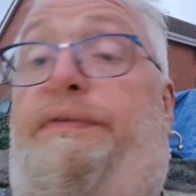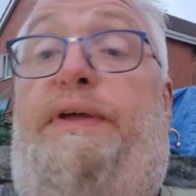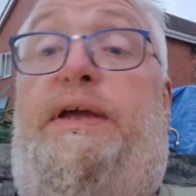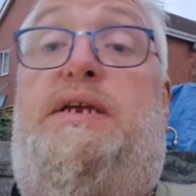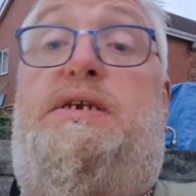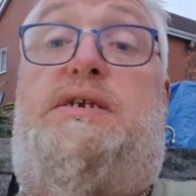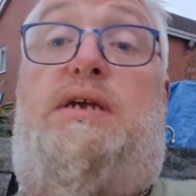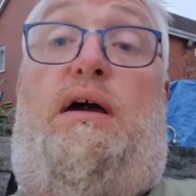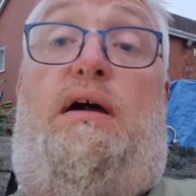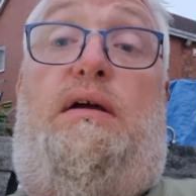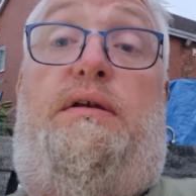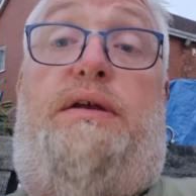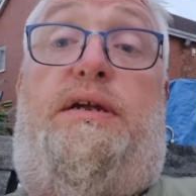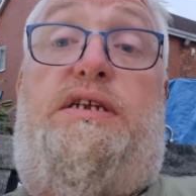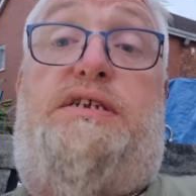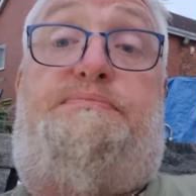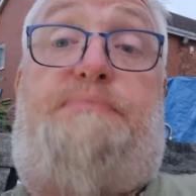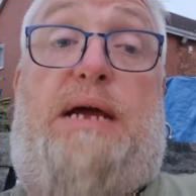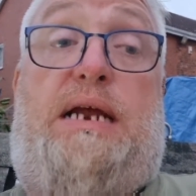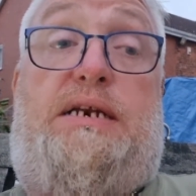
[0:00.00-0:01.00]
Things aren't
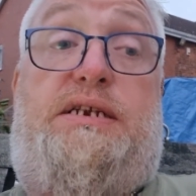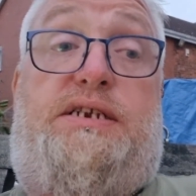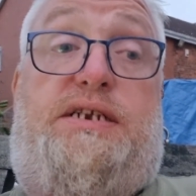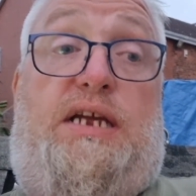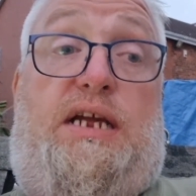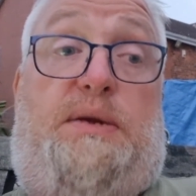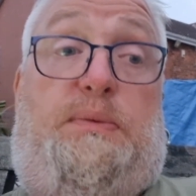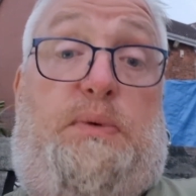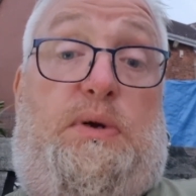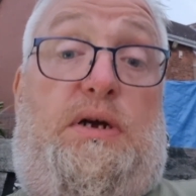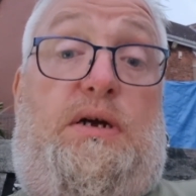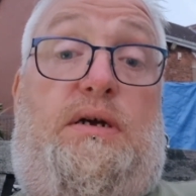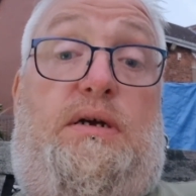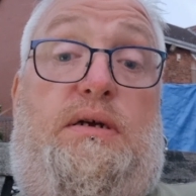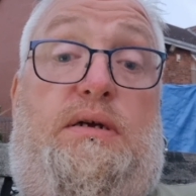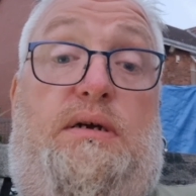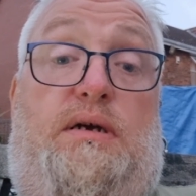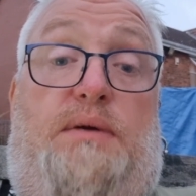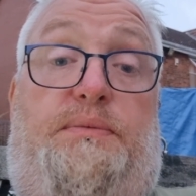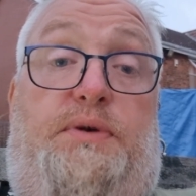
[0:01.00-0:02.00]
as bad as they
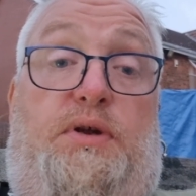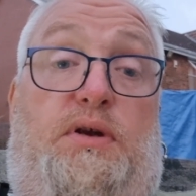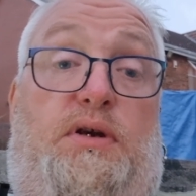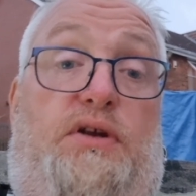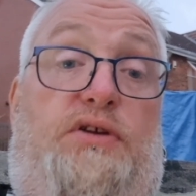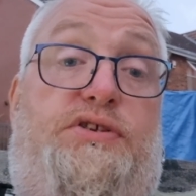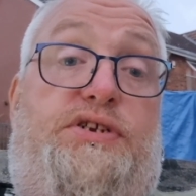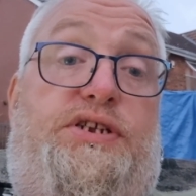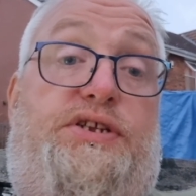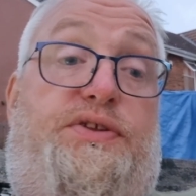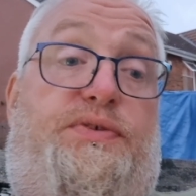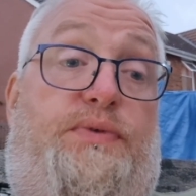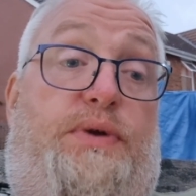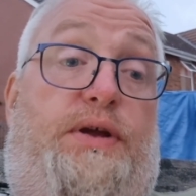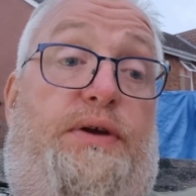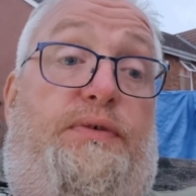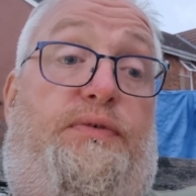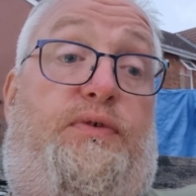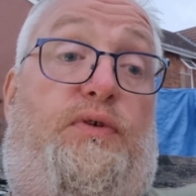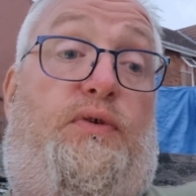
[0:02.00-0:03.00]
were. I'm not losing
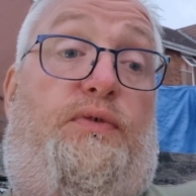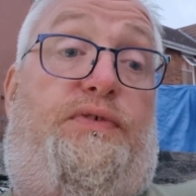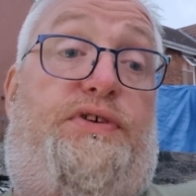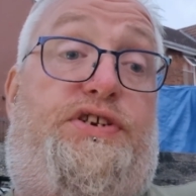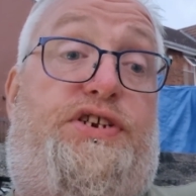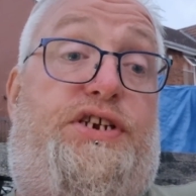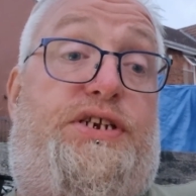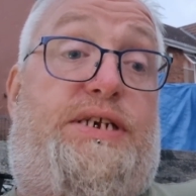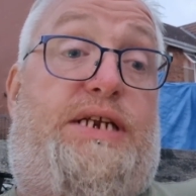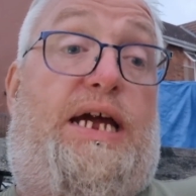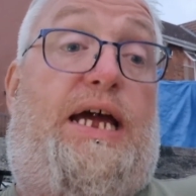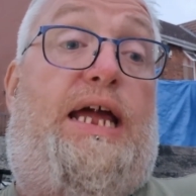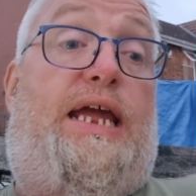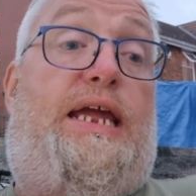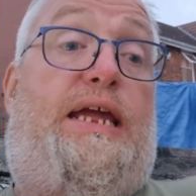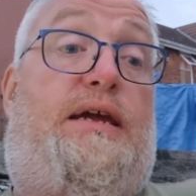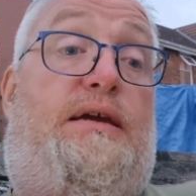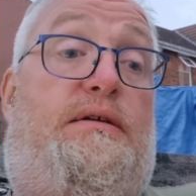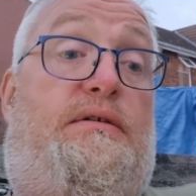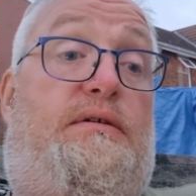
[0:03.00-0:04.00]
3 or 4 fish a
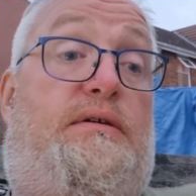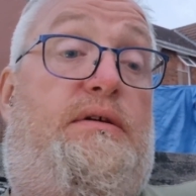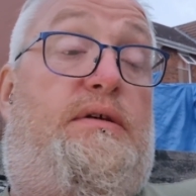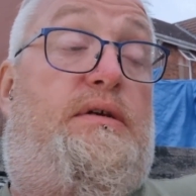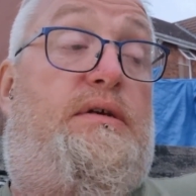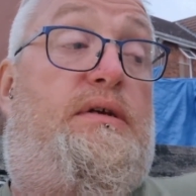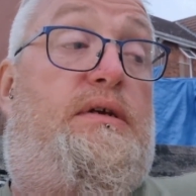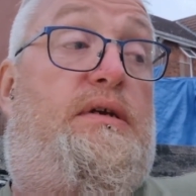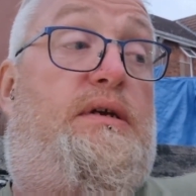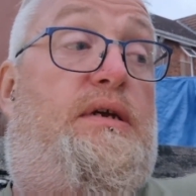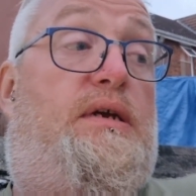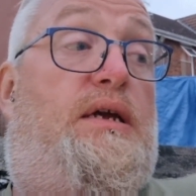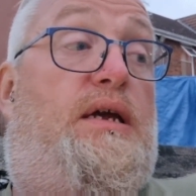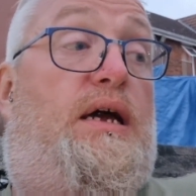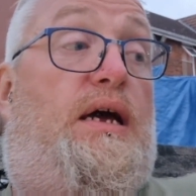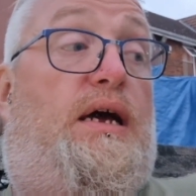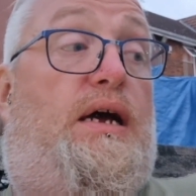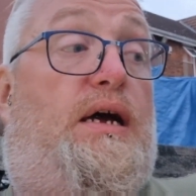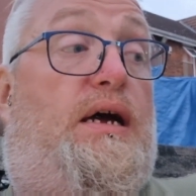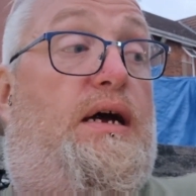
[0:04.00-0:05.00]
day.
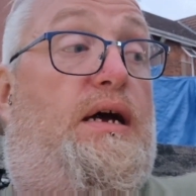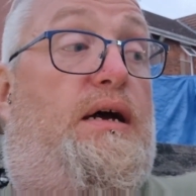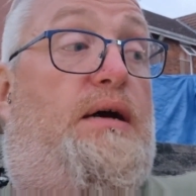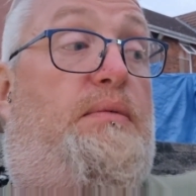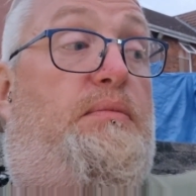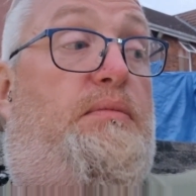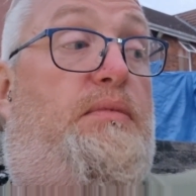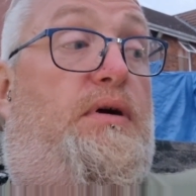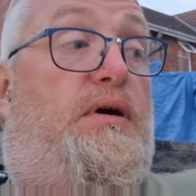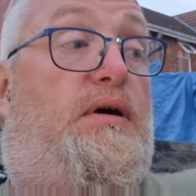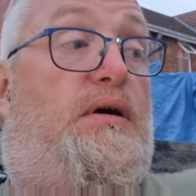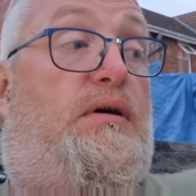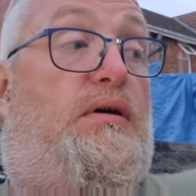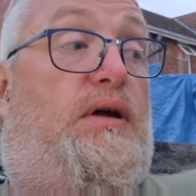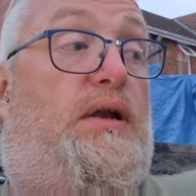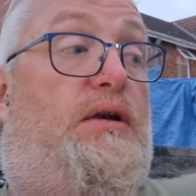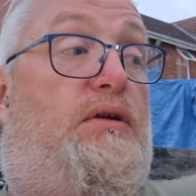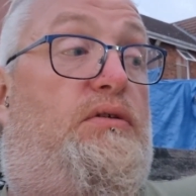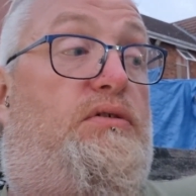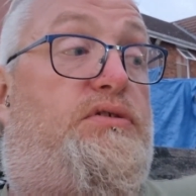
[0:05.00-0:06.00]

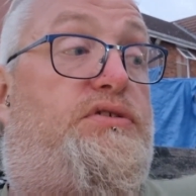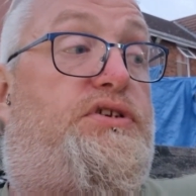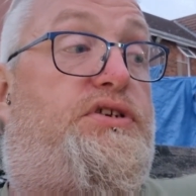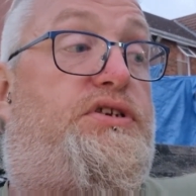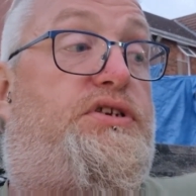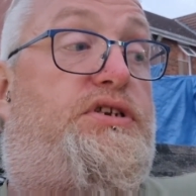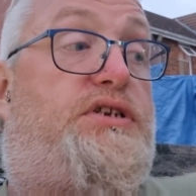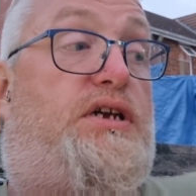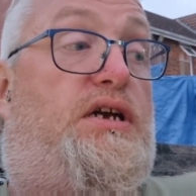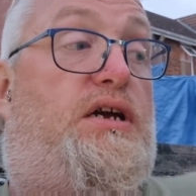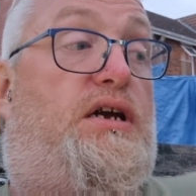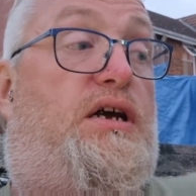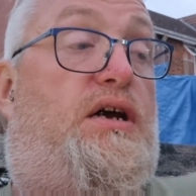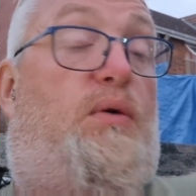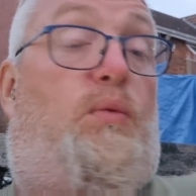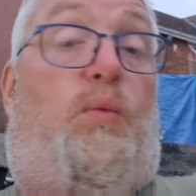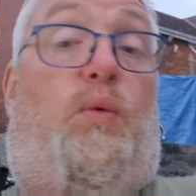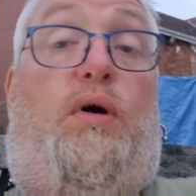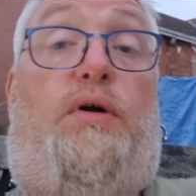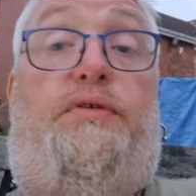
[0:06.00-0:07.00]
I lost
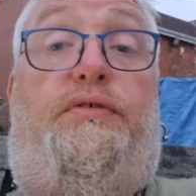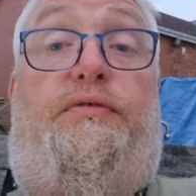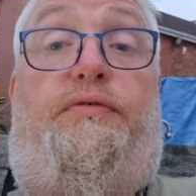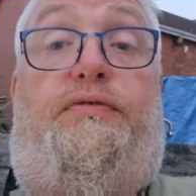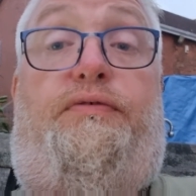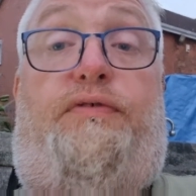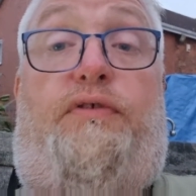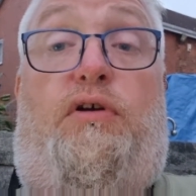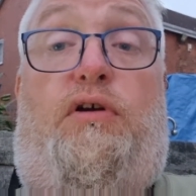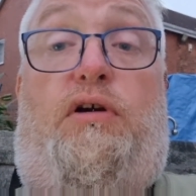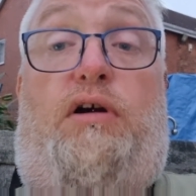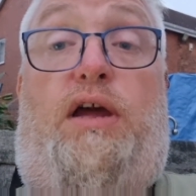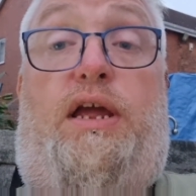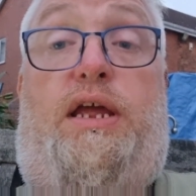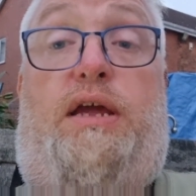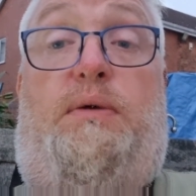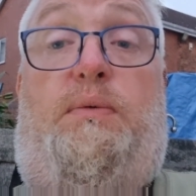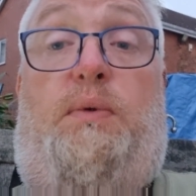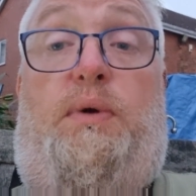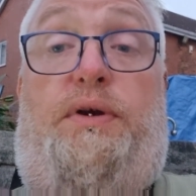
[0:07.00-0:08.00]
one
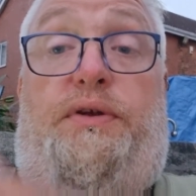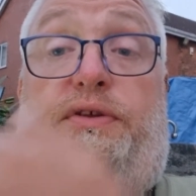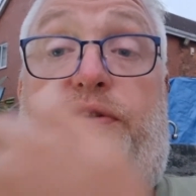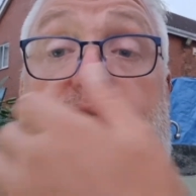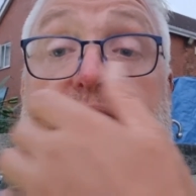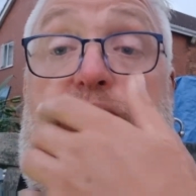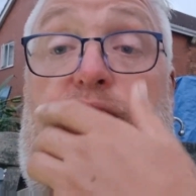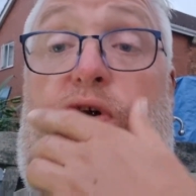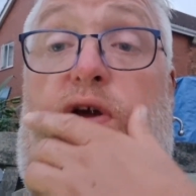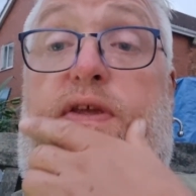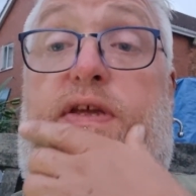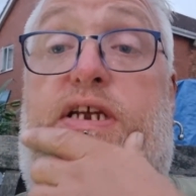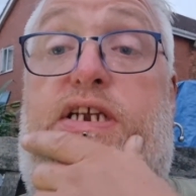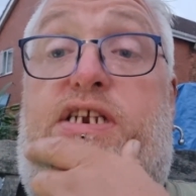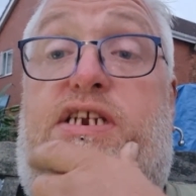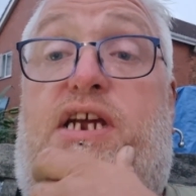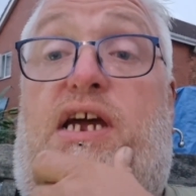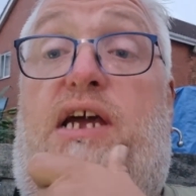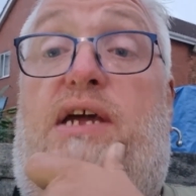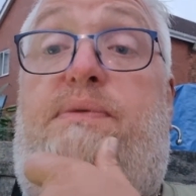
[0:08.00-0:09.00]
fry, one of the fry that
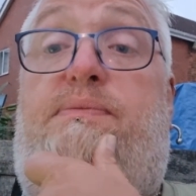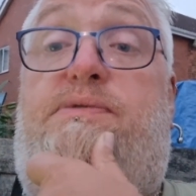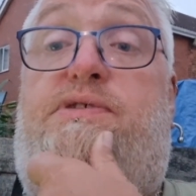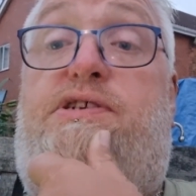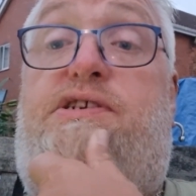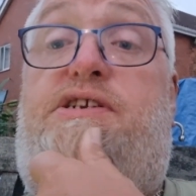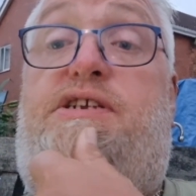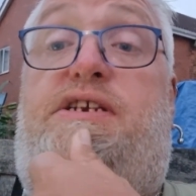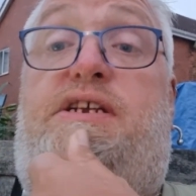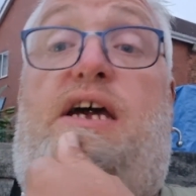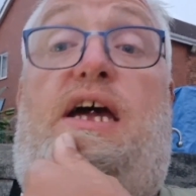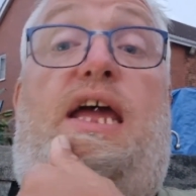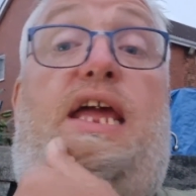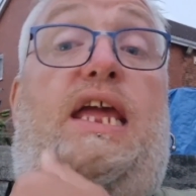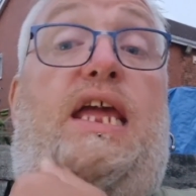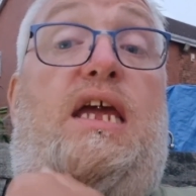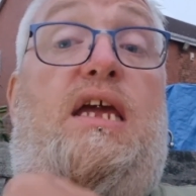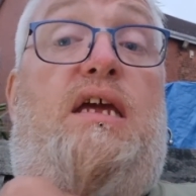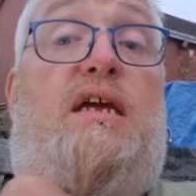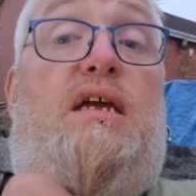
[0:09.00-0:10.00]
escaped
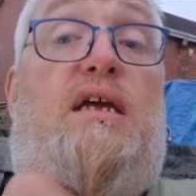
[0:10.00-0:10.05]
today.